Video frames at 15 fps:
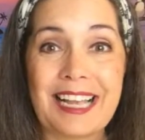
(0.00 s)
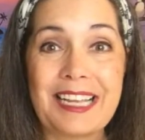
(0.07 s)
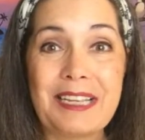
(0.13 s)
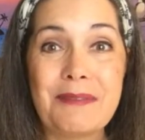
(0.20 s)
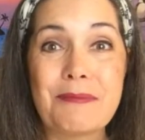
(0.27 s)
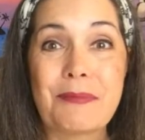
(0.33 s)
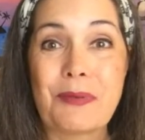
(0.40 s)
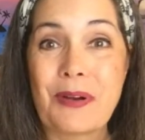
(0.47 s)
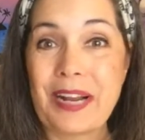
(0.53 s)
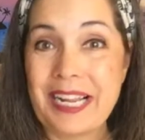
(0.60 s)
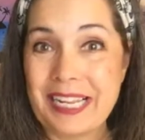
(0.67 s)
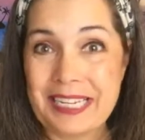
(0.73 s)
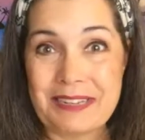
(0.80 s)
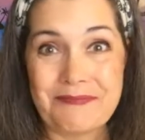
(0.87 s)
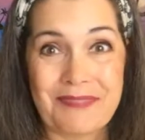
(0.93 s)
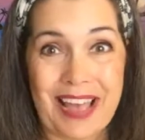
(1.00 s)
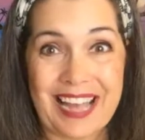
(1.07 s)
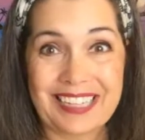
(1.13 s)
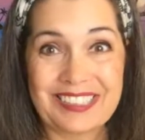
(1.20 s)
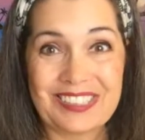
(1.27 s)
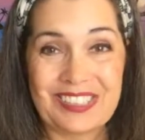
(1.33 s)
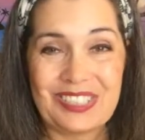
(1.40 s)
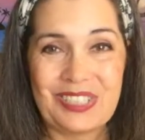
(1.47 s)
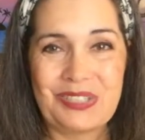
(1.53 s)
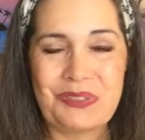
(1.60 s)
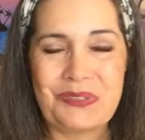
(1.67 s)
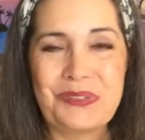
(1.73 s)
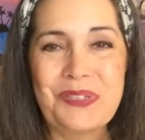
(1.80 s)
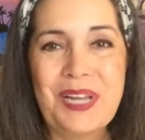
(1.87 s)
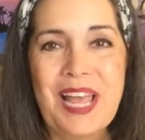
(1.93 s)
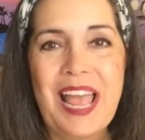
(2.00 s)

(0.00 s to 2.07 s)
I am bringing it back to you.